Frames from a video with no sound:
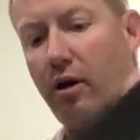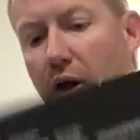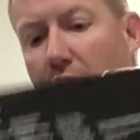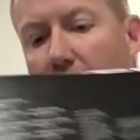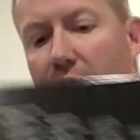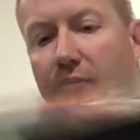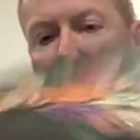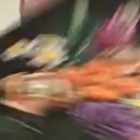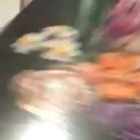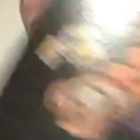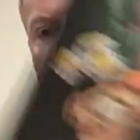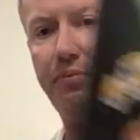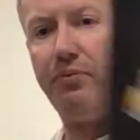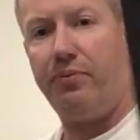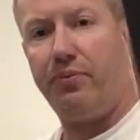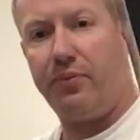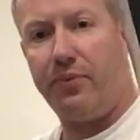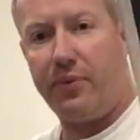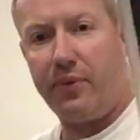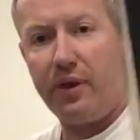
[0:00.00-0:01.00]
I have
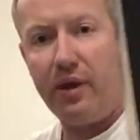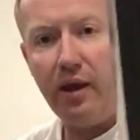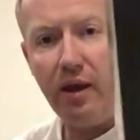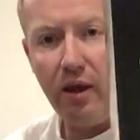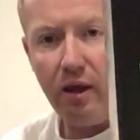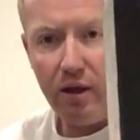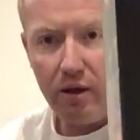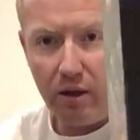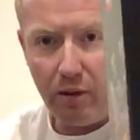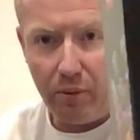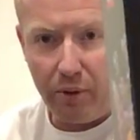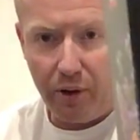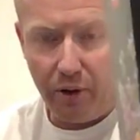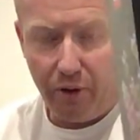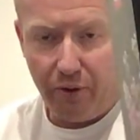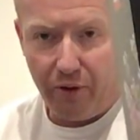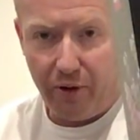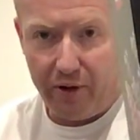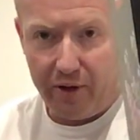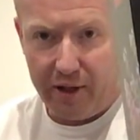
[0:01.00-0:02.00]
got my
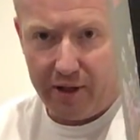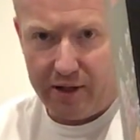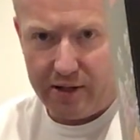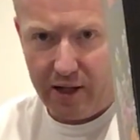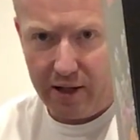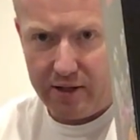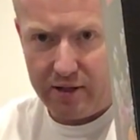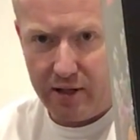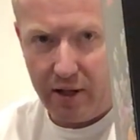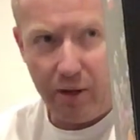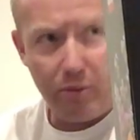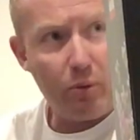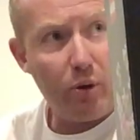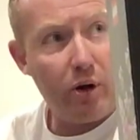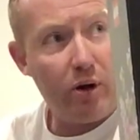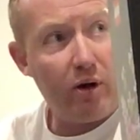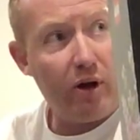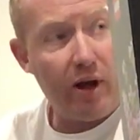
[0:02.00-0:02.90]
girlfriend the exact same one.